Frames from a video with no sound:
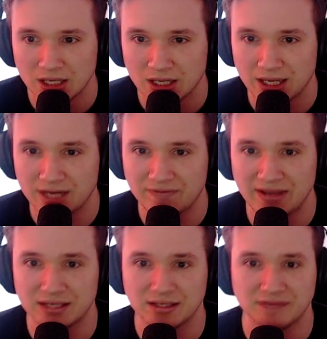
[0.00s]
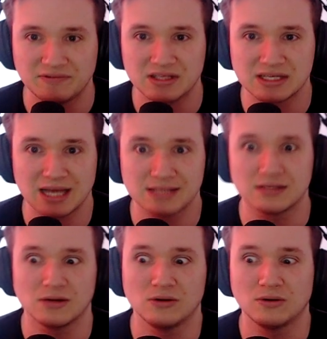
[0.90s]
innovative. This guy's
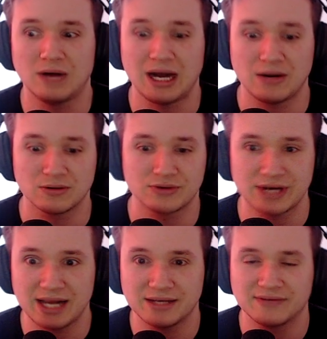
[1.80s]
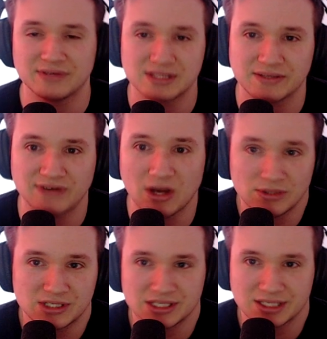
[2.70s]
so, wow, creative and stuff. No,
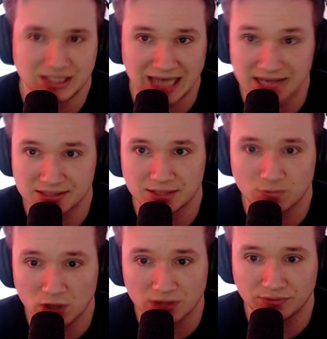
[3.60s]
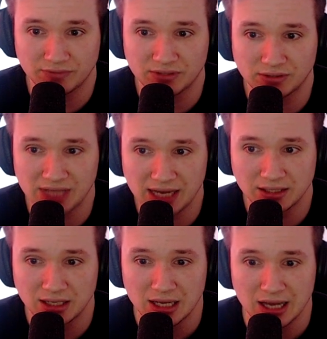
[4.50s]
it's just a classic Wong reveal
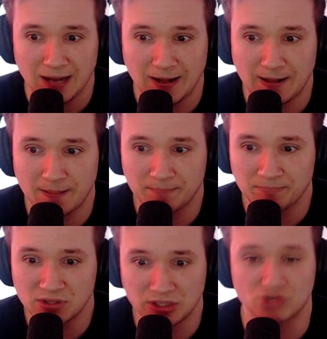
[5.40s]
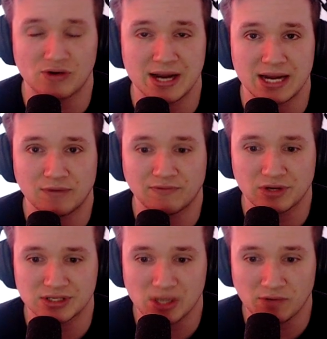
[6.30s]
deck. You can try it out for
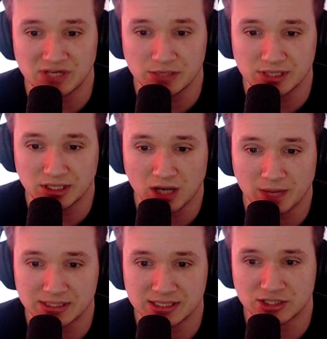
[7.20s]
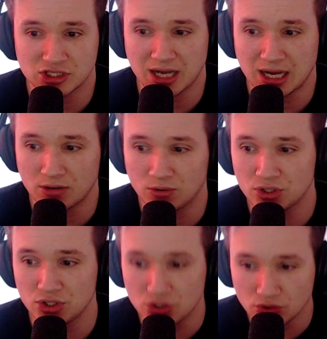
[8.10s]
yourself. Tell me in the comment section how
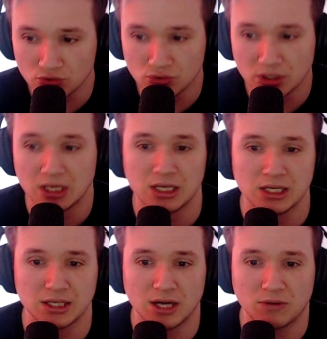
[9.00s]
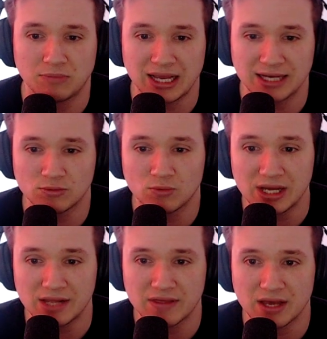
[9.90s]
you know, played
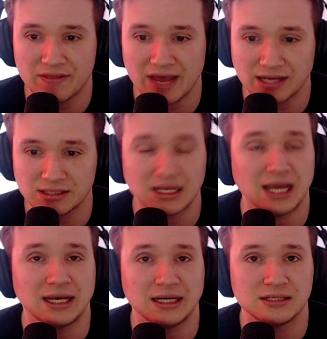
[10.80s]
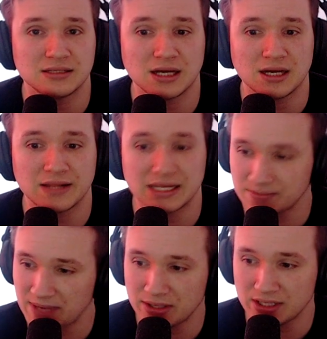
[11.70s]
with that. And that's
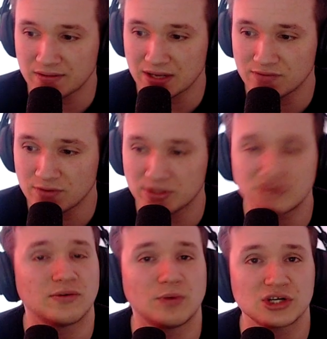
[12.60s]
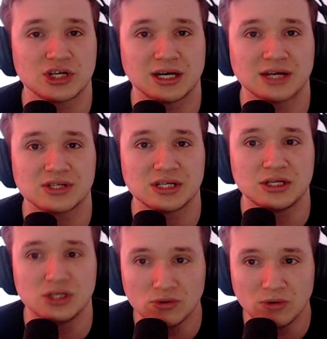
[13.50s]
about it. Thank you very much for watching, and I'll see
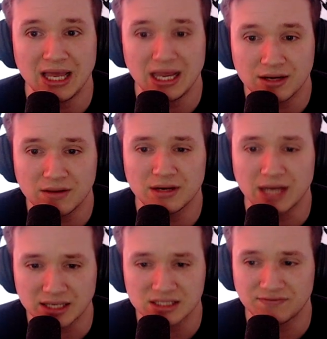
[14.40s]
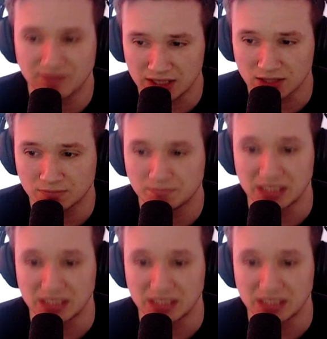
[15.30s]
you in the next video. Peace